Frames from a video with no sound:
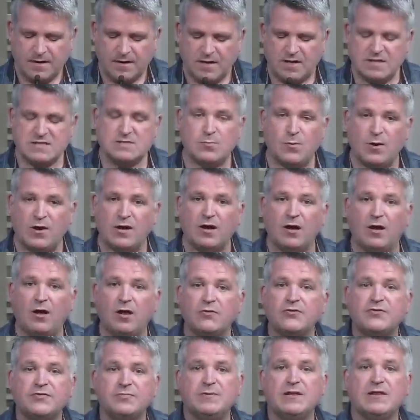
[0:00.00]
is what
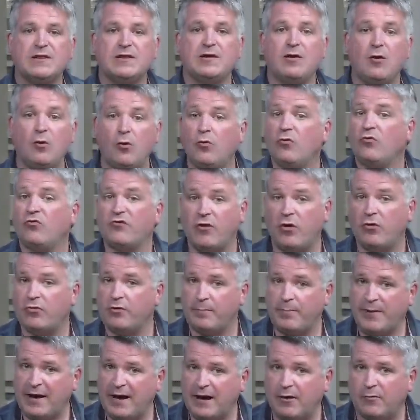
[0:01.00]
ultimately holds all the
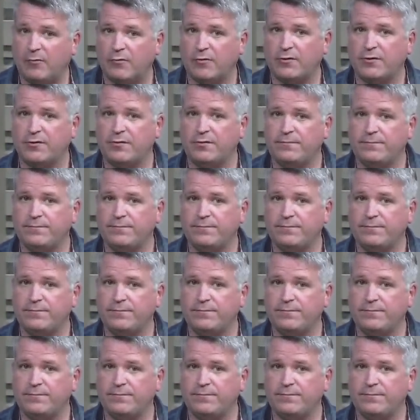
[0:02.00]
power.